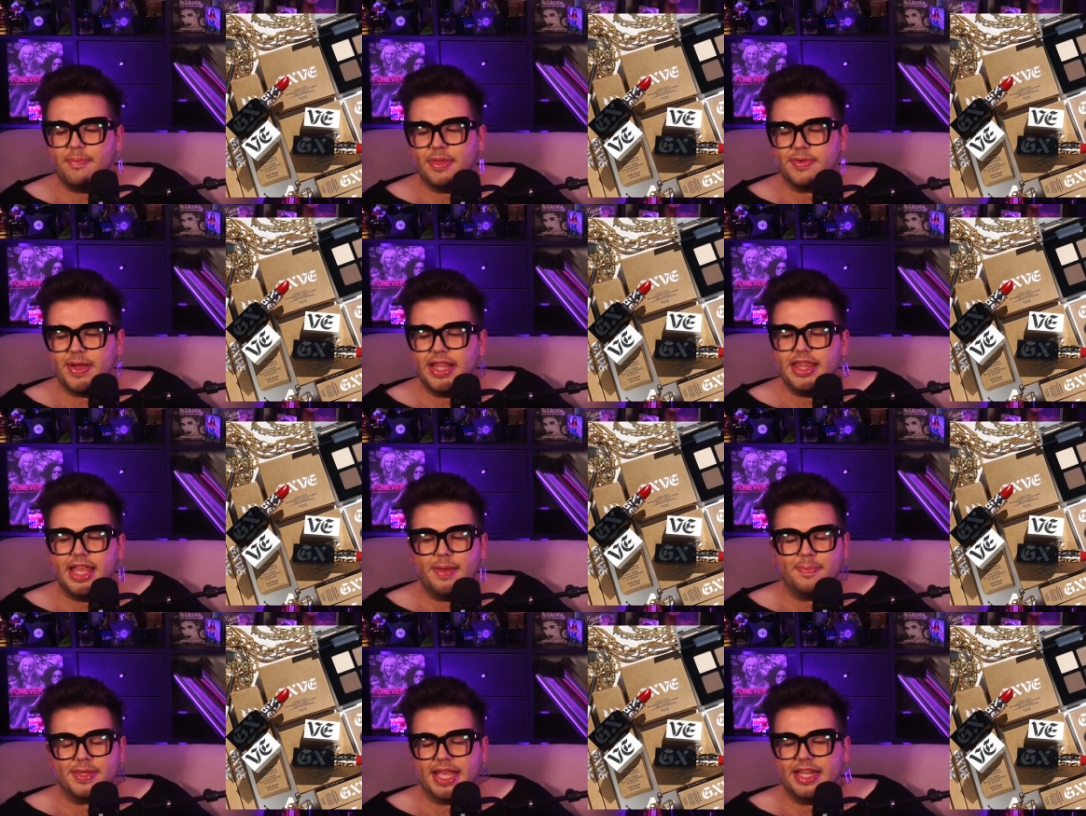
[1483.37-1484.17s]
it's red
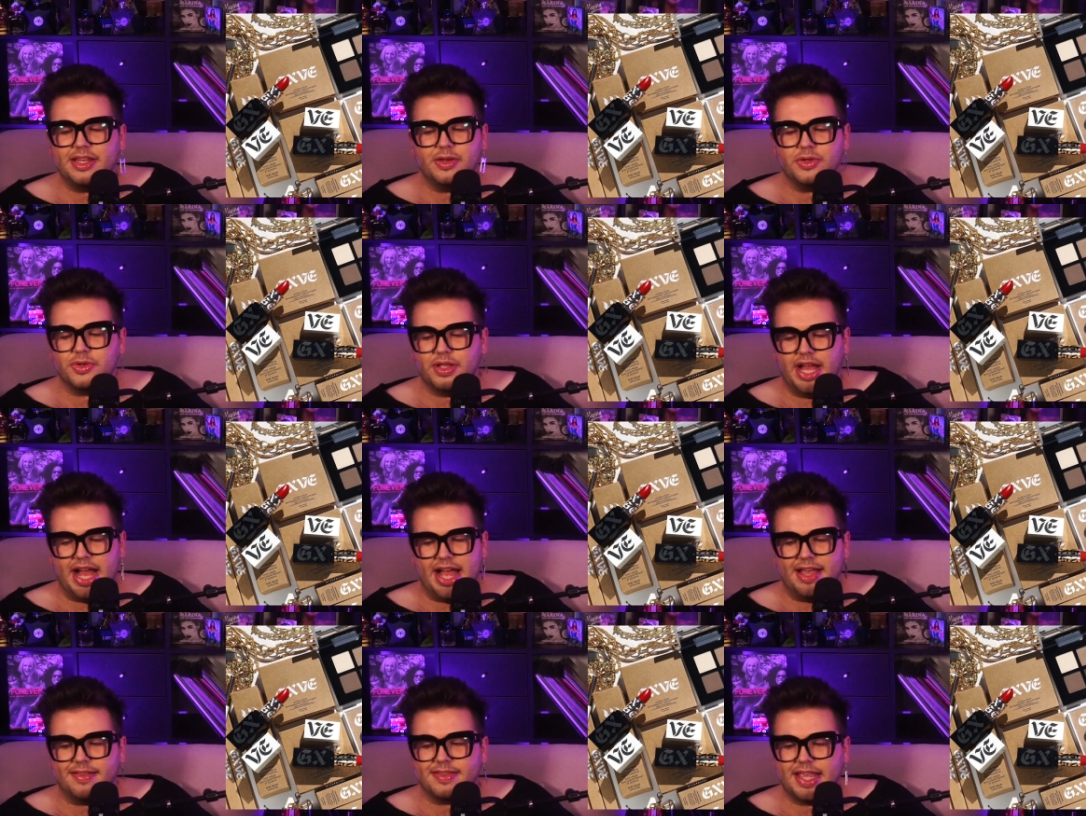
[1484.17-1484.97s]
lips and neutral
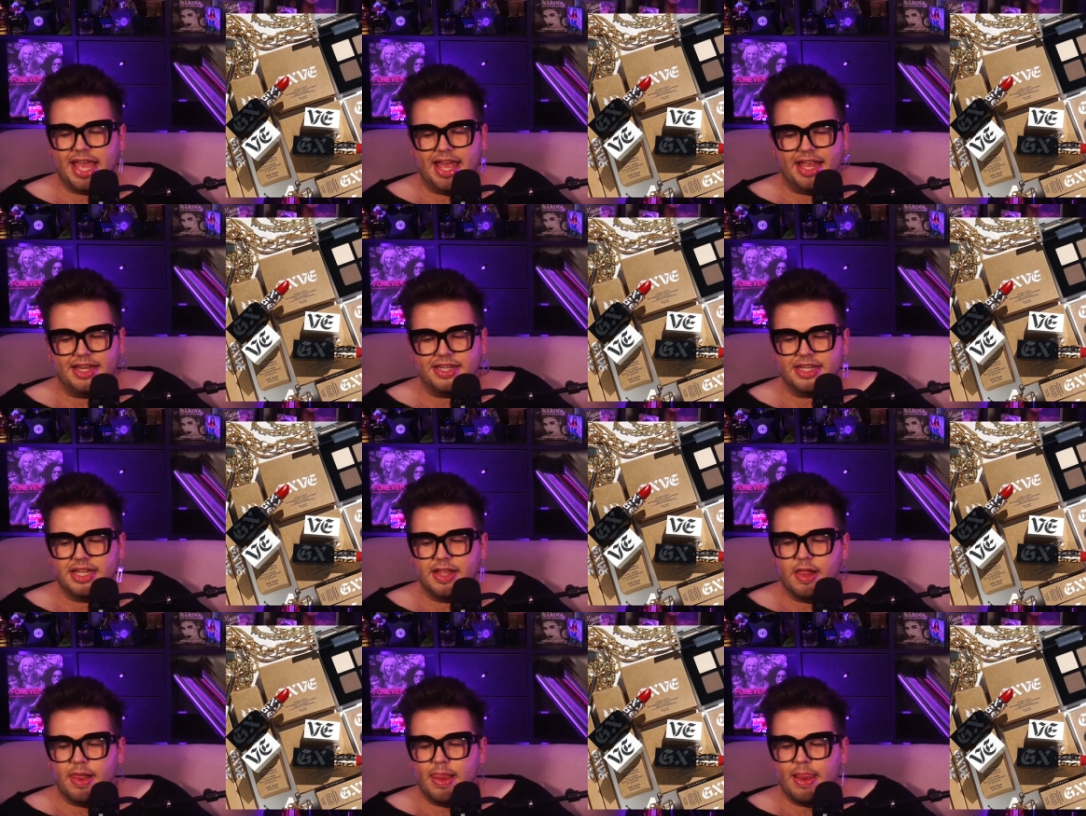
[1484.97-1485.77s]
eyes. And
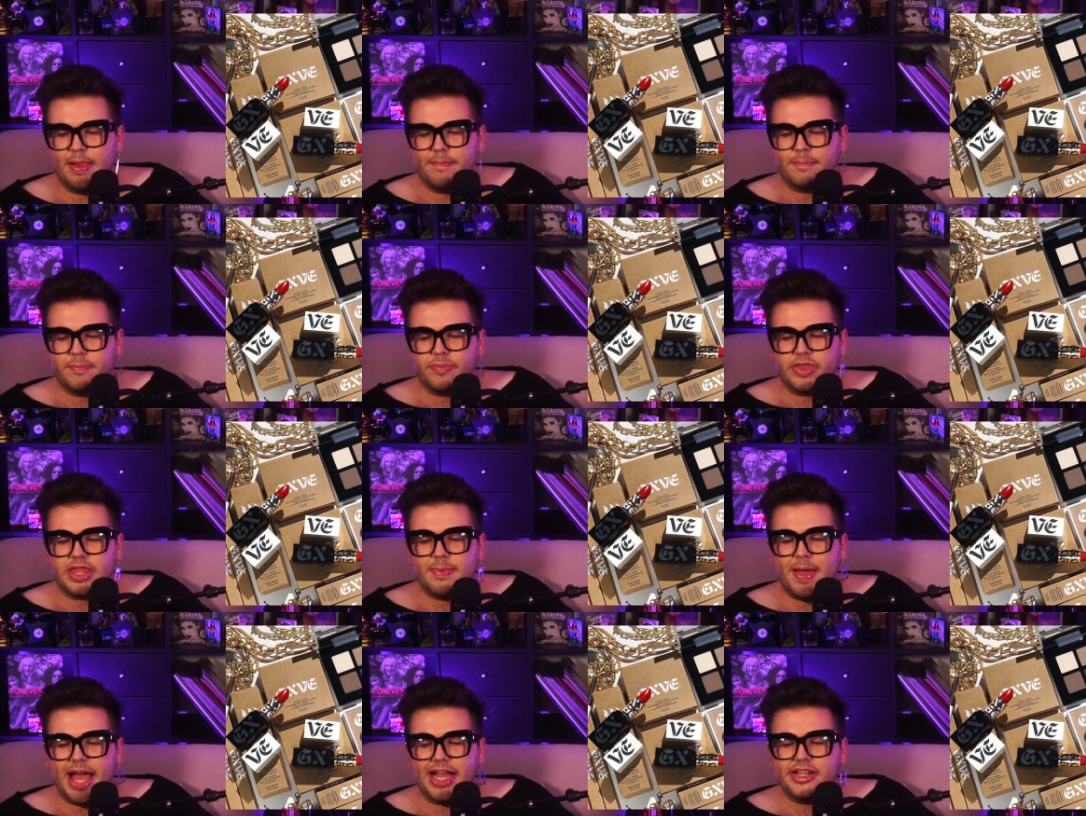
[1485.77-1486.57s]

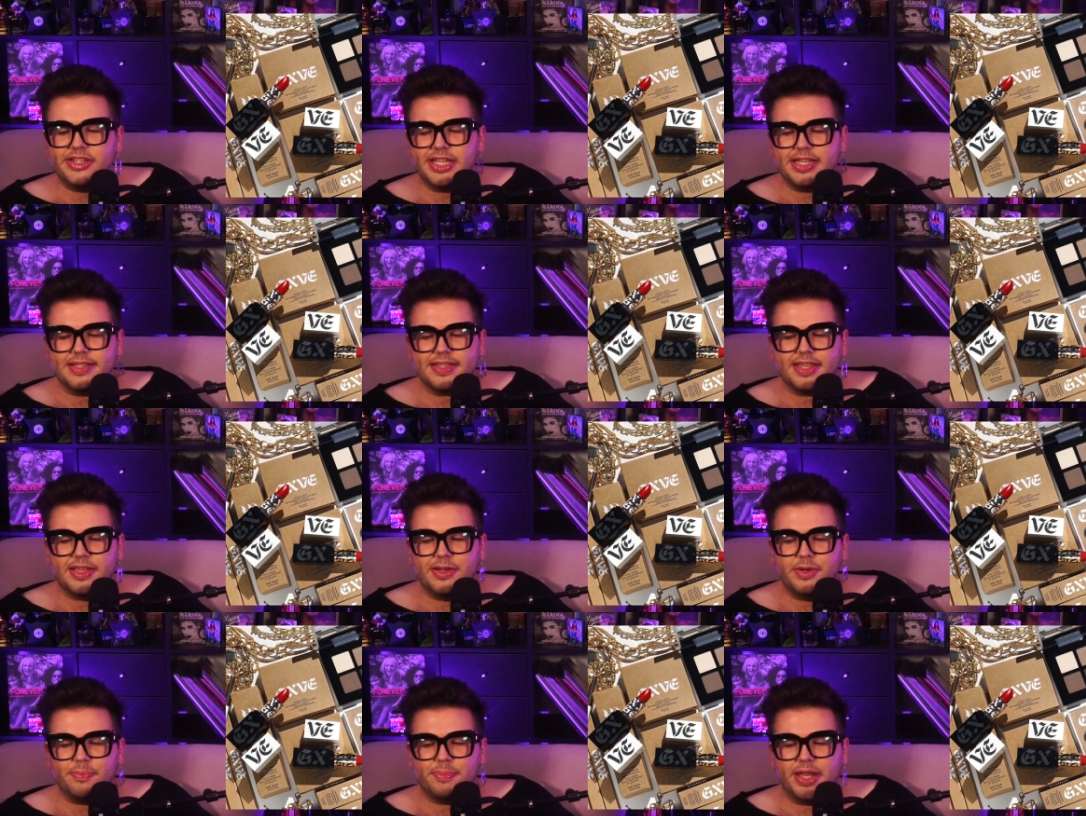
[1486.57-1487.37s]
the packaging is
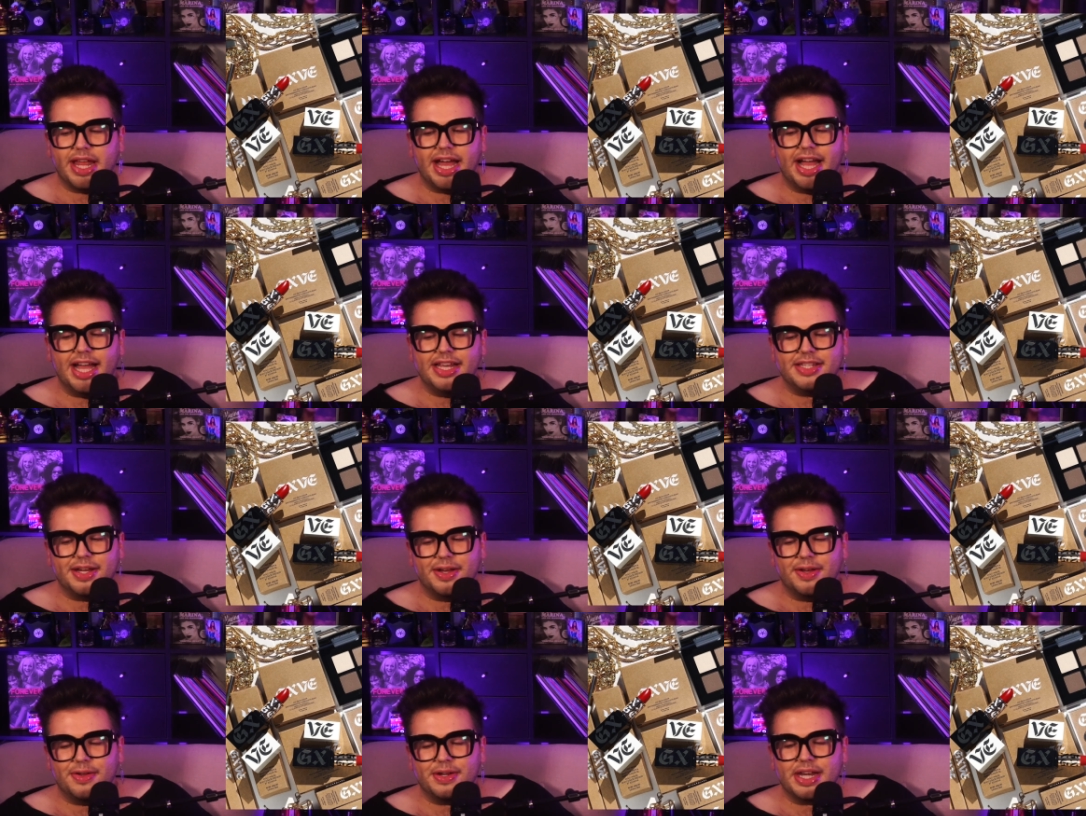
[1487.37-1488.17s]
cute, but I
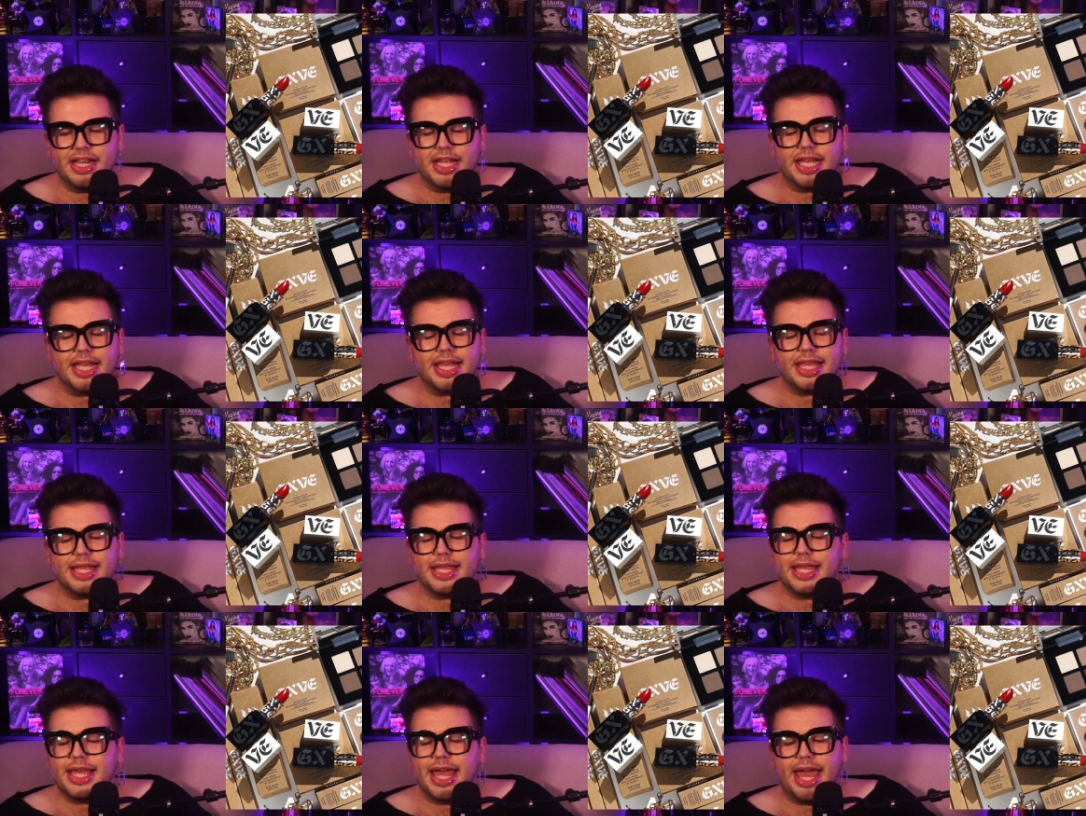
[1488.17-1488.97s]
don't
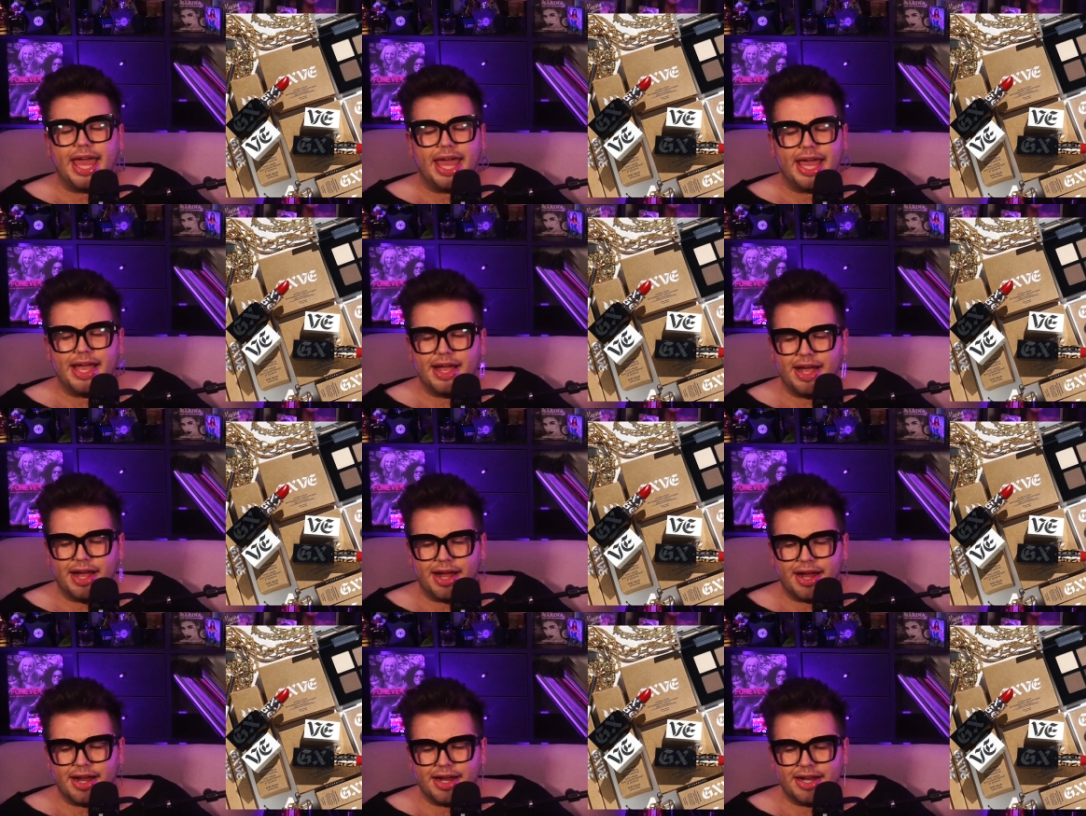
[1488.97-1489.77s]

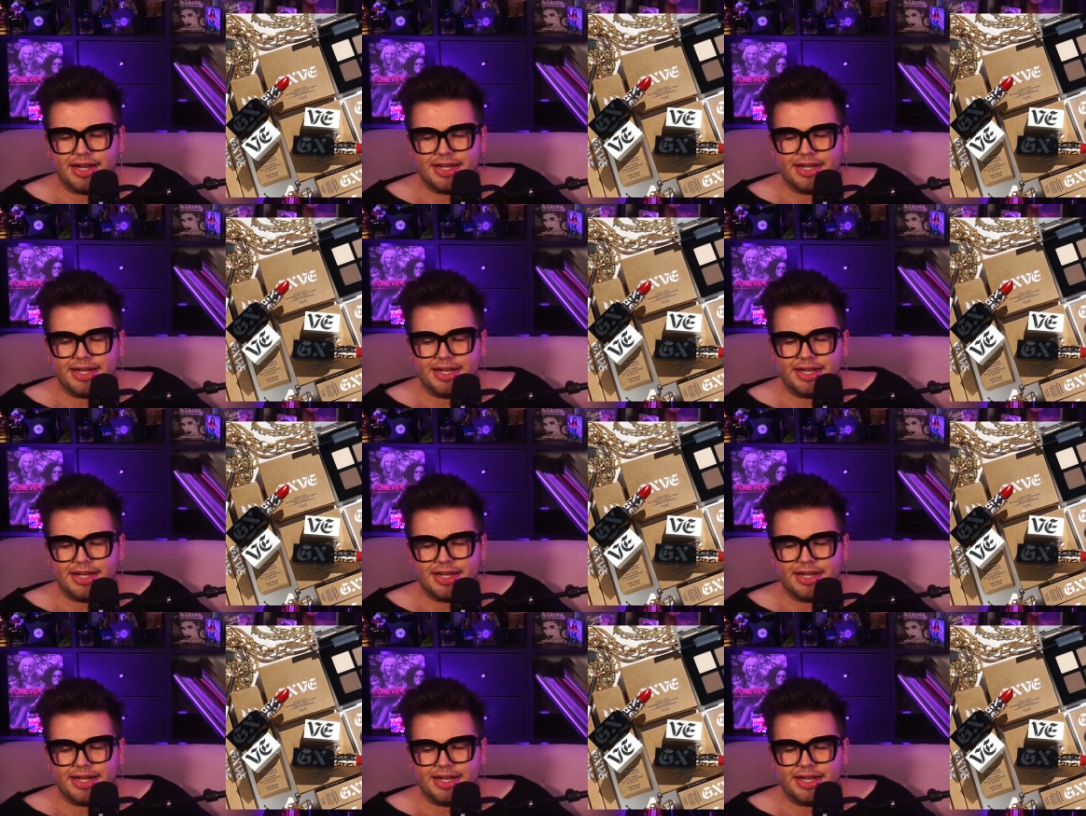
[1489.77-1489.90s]
care.